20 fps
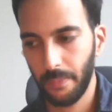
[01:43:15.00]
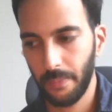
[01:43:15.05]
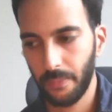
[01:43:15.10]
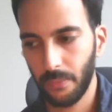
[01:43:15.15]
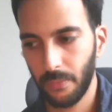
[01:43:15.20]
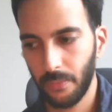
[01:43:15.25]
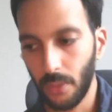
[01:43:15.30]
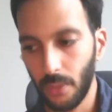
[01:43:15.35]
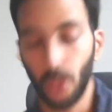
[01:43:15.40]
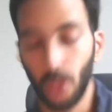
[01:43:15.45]

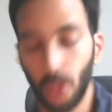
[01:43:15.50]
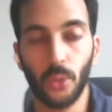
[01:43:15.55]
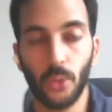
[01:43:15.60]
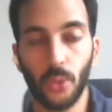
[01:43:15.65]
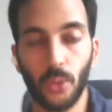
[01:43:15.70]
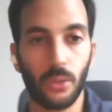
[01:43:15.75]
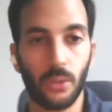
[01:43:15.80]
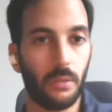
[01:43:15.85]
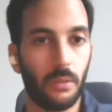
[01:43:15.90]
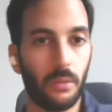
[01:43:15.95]

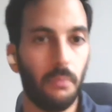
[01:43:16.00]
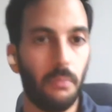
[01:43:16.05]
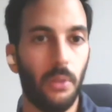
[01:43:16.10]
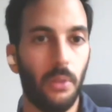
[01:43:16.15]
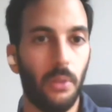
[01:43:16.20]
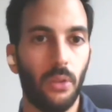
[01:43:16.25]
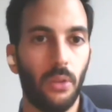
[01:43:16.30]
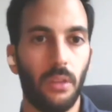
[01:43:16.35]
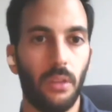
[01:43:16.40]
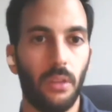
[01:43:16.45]
use
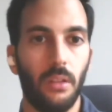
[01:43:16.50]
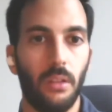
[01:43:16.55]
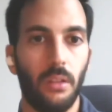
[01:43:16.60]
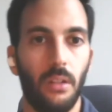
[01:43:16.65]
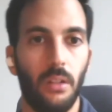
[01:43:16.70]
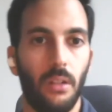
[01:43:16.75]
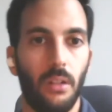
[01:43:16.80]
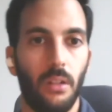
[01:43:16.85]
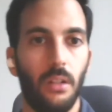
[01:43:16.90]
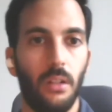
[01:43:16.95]
both
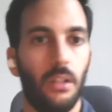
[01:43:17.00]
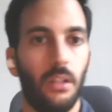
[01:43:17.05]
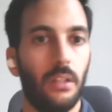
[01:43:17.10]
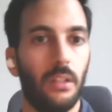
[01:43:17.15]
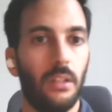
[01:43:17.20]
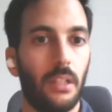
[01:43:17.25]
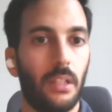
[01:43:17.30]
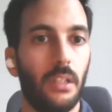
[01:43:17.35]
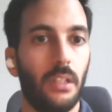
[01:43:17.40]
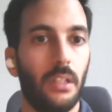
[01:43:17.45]

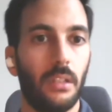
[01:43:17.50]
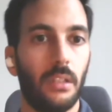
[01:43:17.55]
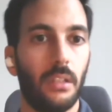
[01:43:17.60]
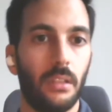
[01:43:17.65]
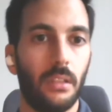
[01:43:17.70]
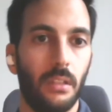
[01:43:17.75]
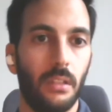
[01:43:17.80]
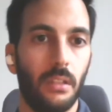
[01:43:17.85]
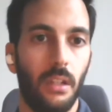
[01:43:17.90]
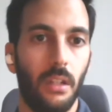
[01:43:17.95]
techniques,
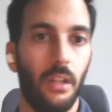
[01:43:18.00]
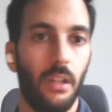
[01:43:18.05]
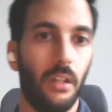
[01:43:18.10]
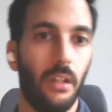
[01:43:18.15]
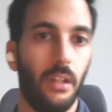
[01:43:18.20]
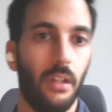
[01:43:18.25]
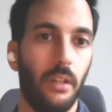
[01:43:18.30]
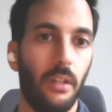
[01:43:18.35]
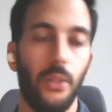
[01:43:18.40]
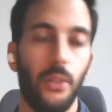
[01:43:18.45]

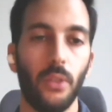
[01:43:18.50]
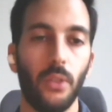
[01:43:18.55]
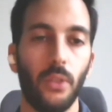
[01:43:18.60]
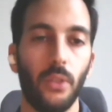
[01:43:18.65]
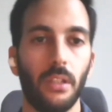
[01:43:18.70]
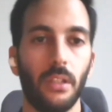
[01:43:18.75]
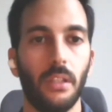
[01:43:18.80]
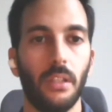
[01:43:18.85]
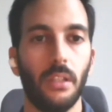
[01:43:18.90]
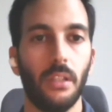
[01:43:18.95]
newer
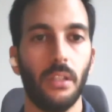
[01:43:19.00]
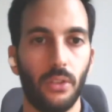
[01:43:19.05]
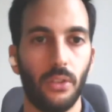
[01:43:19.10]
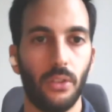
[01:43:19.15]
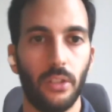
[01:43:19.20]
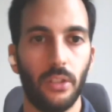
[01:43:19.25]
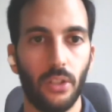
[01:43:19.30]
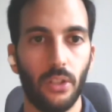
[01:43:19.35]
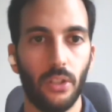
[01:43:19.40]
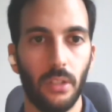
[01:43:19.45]
techniques and
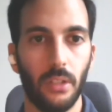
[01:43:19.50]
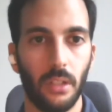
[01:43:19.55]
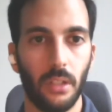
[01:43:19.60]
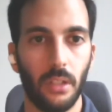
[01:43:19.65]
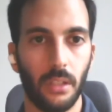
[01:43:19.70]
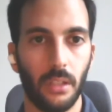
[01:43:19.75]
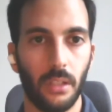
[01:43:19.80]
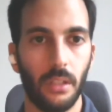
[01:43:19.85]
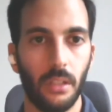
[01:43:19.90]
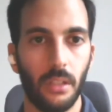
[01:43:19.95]
traditional
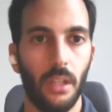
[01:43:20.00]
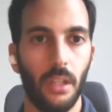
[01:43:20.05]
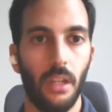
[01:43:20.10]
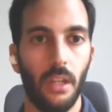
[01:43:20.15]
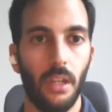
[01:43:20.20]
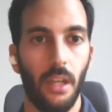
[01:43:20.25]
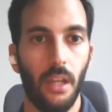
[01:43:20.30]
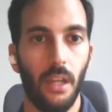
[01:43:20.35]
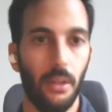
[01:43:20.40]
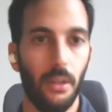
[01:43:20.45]
techniques.
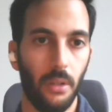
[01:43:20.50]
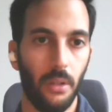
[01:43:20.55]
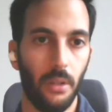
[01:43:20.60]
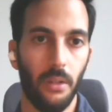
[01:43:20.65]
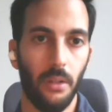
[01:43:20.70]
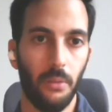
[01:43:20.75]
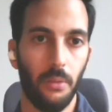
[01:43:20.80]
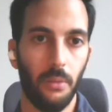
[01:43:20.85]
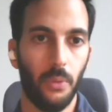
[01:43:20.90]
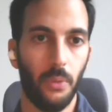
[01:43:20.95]
And
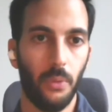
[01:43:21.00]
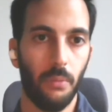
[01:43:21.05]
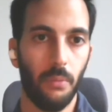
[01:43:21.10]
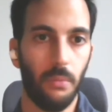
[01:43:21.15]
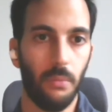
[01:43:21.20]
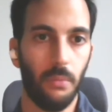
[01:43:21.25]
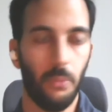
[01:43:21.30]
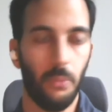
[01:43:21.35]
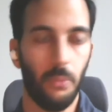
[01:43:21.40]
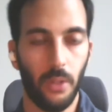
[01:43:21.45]

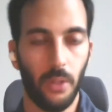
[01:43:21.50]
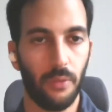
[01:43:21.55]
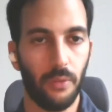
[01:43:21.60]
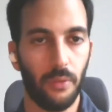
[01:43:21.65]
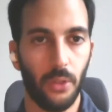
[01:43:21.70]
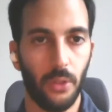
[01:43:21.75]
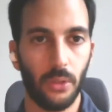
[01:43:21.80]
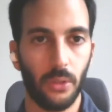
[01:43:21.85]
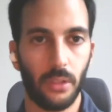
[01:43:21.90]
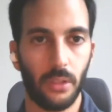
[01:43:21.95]
one of
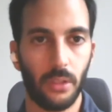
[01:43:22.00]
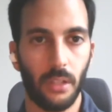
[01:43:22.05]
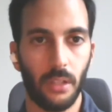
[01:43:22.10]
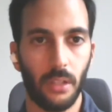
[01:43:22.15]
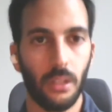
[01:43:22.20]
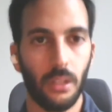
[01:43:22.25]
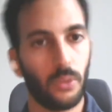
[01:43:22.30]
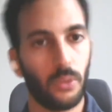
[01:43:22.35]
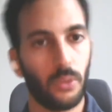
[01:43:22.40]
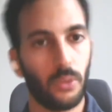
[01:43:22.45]
those
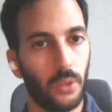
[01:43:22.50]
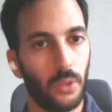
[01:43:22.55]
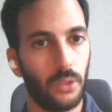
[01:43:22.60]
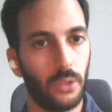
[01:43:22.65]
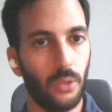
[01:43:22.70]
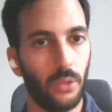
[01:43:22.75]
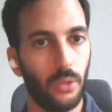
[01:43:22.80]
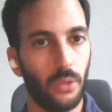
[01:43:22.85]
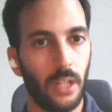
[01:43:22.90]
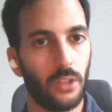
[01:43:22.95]
techniques were to
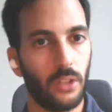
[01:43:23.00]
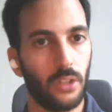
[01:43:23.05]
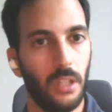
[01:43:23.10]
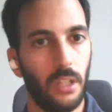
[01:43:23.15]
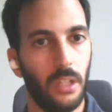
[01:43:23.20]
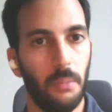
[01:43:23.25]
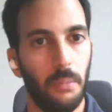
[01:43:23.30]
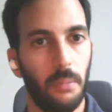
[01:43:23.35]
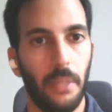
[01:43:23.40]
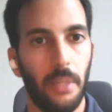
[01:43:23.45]
actually
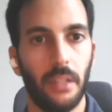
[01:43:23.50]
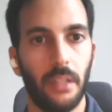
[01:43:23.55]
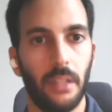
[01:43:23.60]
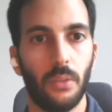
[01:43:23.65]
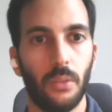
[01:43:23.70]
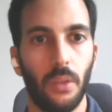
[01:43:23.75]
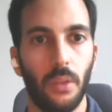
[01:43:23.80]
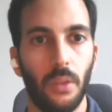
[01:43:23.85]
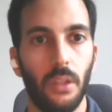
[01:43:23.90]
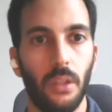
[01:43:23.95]
embed it
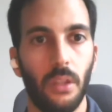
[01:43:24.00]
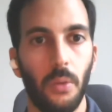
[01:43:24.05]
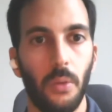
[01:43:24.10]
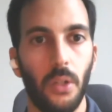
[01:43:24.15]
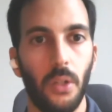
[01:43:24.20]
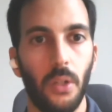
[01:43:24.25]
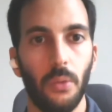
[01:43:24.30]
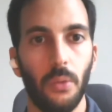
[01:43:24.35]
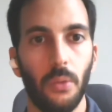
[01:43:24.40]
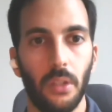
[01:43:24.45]
within the
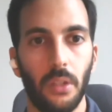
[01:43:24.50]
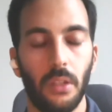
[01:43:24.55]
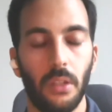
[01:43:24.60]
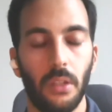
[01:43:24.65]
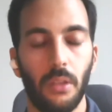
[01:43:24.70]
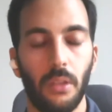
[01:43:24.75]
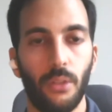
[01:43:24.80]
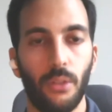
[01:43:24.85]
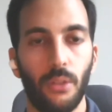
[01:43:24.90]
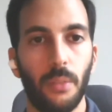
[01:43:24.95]
wall, within the
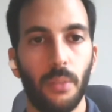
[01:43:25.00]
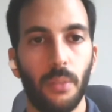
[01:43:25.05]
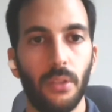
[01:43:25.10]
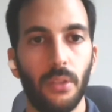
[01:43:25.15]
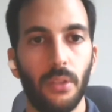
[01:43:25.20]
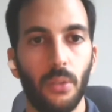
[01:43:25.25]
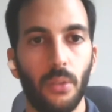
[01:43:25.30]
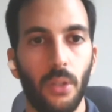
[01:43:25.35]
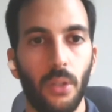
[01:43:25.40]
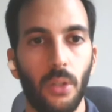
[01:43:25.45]
3D printed
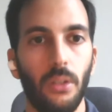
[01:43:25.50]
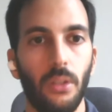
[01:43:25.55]
wall.